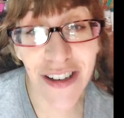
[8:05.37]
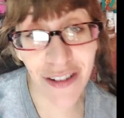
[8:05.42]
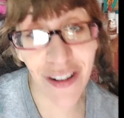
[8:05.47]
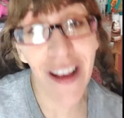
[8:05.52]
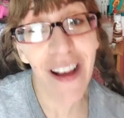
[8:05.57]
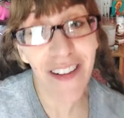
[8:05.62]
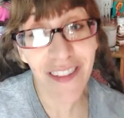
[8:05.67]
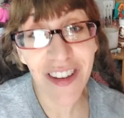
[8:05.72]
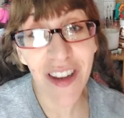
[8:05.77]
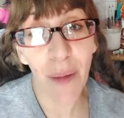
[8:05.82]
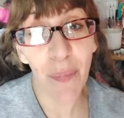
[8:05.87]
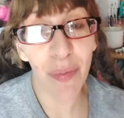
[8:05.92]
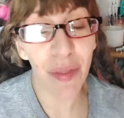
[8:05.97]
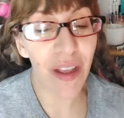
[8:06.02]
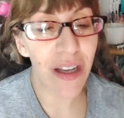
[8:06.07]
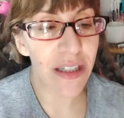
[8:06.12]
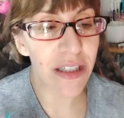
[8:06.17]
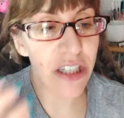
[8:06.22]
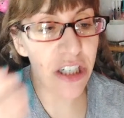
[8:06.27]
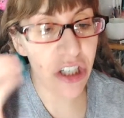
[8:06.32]
so they have
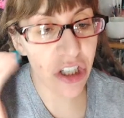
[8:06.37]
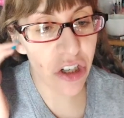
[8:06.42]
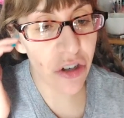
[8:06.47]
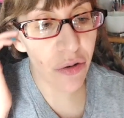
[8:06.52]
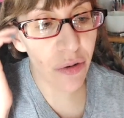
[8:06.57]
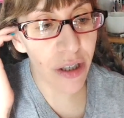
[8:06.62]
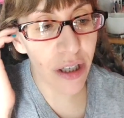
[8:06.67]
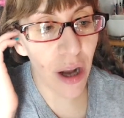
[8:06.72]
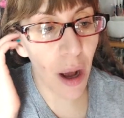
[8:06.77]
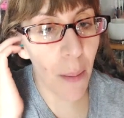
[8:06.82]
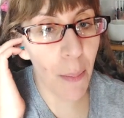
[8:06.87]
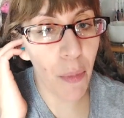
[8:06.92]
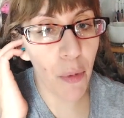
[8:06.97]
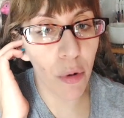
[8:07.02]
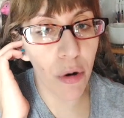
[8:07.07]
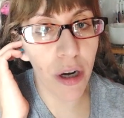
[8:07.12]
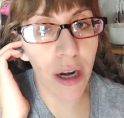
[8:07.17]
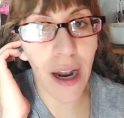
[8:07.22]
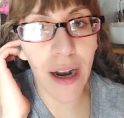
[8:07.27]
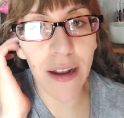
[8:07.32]
something to do and not
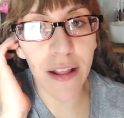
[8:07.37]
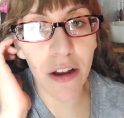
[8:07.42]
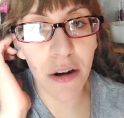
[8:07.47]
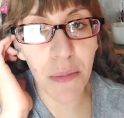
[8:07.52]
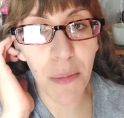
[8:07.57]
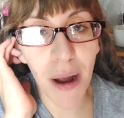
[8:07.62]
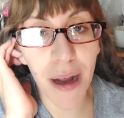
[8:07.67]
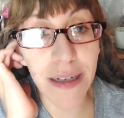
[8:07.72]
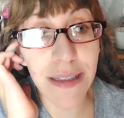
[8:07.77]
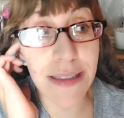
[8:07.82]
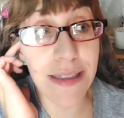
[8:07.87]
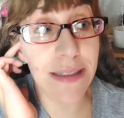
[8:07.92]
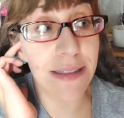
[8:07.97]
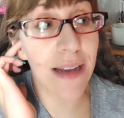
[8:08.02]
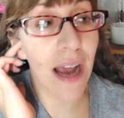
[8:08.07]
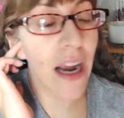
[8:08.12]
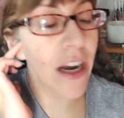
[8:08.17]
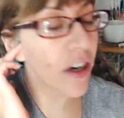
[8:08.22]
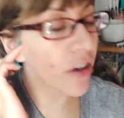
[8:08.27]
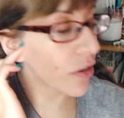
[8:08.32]
bored out of their minds
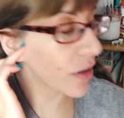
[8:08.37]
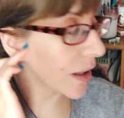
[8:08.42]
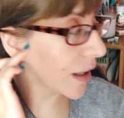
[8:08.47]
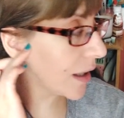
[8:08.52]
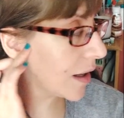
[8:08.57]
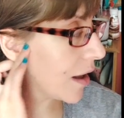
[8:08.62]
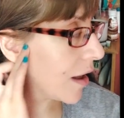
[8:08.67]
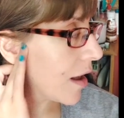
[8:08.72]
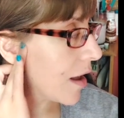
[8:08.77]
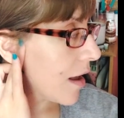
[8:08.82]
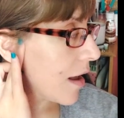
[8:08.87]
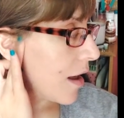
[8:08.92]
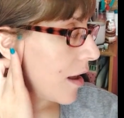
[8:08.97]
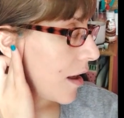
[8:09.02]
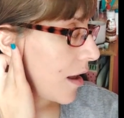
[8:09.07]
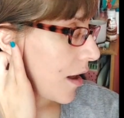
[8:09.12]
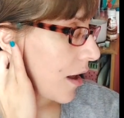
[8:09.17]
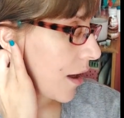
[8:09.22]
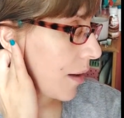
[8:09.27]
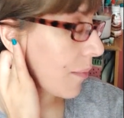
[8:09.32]
entirely.
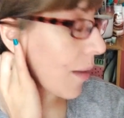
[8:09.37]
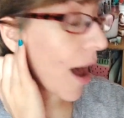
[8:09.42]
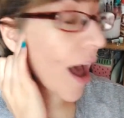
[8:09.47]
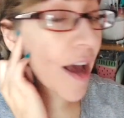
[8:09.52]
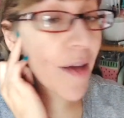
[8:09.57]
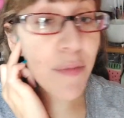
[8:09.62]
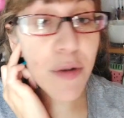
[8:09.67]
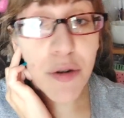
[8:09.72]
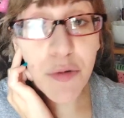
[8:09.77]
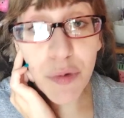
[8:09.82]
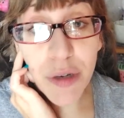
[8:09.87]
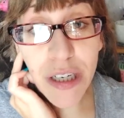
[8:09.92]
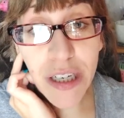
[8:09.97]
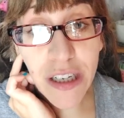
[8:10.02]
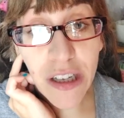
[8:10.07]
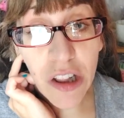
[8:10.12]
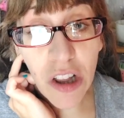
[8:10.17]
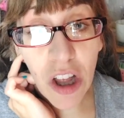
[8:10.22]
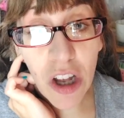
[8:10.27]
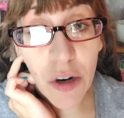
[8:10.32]
Um, I've been
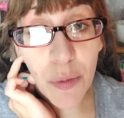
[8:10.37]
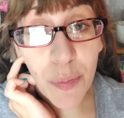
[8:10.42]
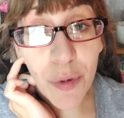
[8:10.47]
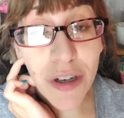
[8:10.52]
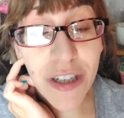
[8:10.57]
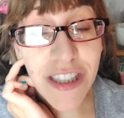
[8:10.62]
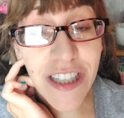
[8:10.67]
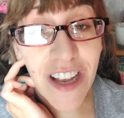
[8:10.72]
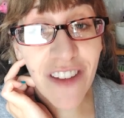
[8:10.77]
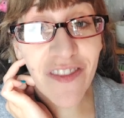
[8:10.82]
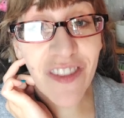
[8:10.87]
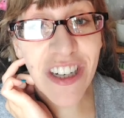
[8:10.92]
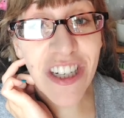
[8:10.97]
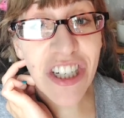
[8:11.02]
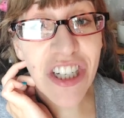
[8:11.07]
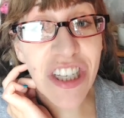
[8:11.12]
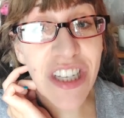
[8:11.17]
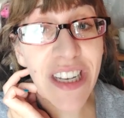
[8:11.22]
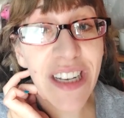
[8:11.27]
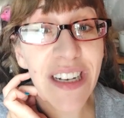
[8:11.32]
reading a lot of books. I
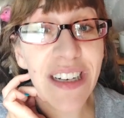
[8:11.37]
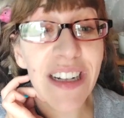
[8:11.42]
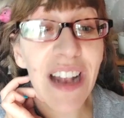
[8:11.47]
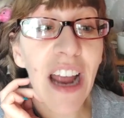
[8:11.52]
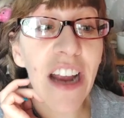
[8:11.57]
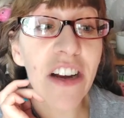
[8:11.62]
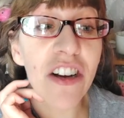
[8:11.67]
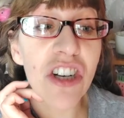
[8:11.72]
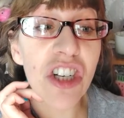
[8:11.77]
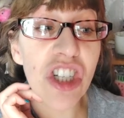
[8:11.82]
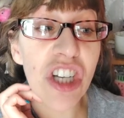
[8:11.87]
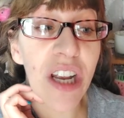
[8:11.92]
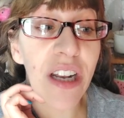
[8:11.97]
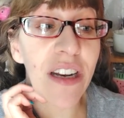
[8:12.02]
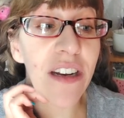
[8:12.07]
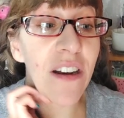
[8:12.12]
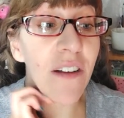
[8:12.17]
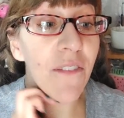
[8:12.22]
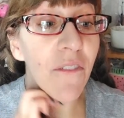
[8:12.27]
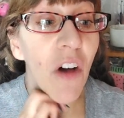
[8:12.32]
finished the entire
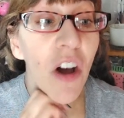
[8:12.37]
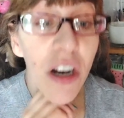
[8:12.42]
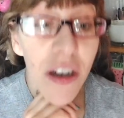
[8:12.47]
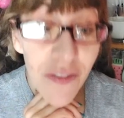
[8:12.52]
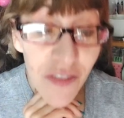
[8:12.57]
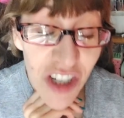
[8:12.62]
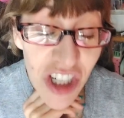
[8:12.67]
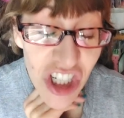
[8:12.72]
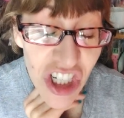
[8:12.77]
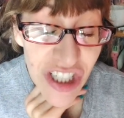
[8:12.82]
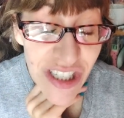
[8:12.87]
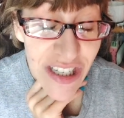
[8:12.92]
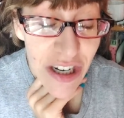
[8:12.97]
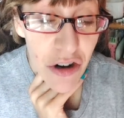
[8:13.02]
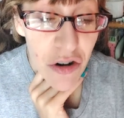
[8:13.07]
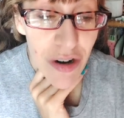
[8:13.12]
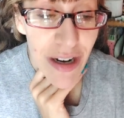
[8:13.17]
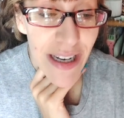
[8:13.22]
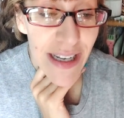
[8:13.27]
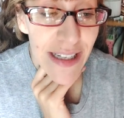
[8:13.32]
Janet Evanovich
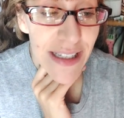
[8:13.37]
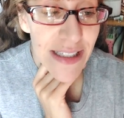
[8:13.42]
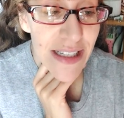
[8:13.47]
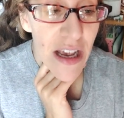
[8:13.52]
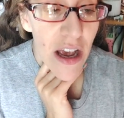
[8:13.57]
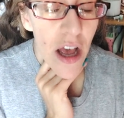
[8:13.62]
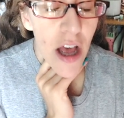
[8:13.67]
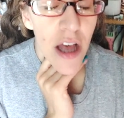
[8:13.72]
series.